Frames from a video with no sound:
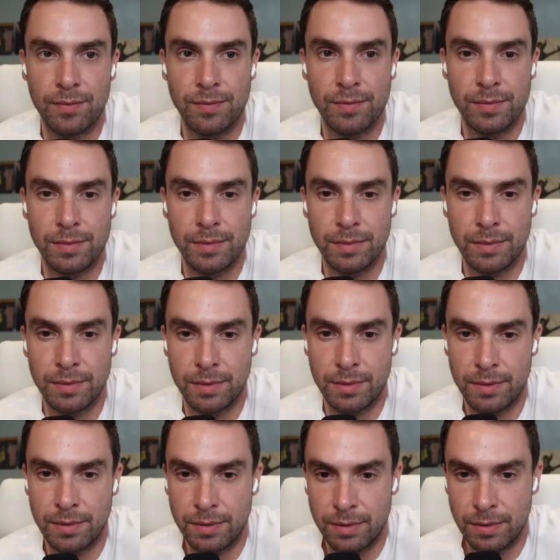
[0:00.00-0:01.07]

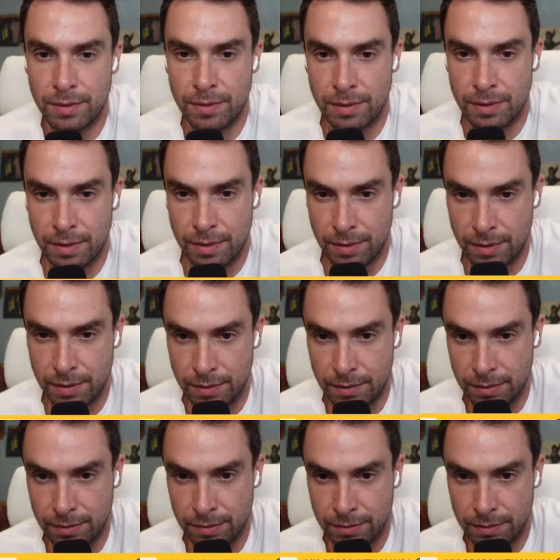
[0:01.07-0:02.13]

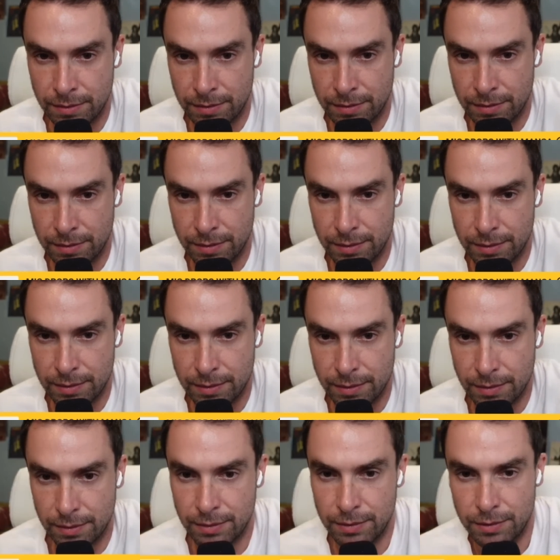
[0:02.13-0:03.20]

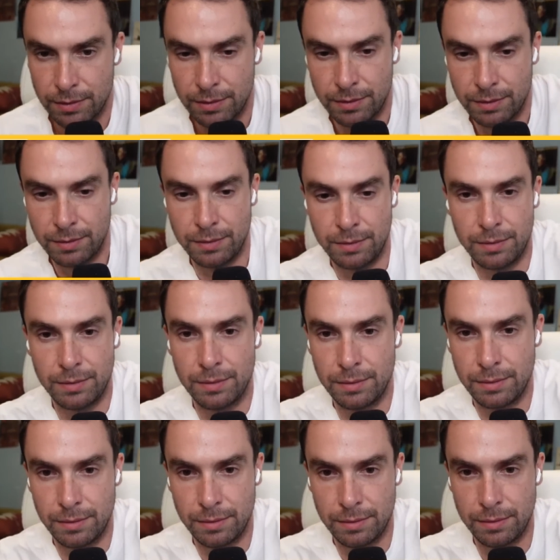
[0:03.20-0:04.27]

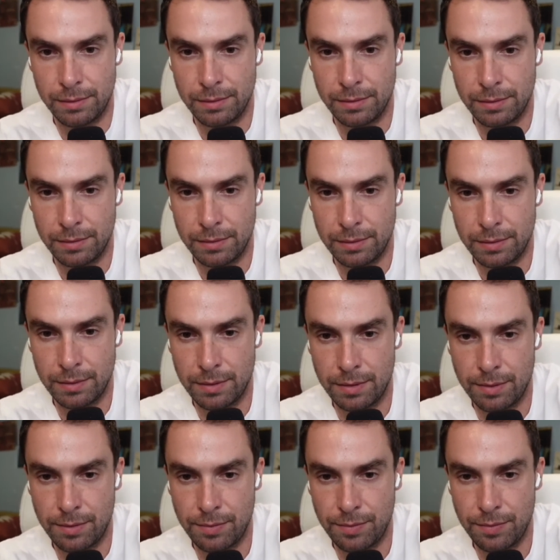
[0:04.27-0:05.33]

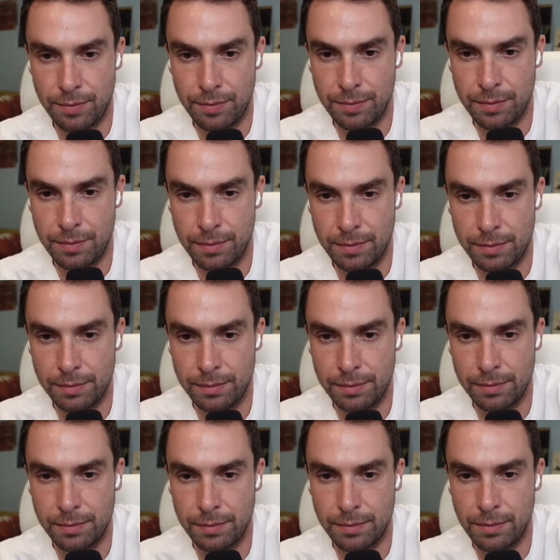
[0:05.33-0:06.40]

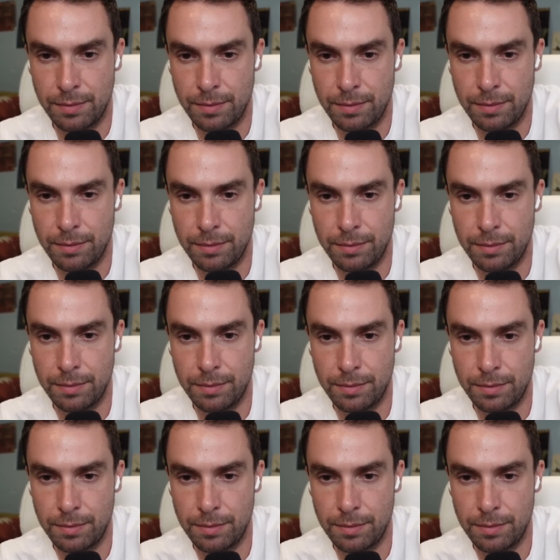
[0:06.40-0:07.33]
(silent)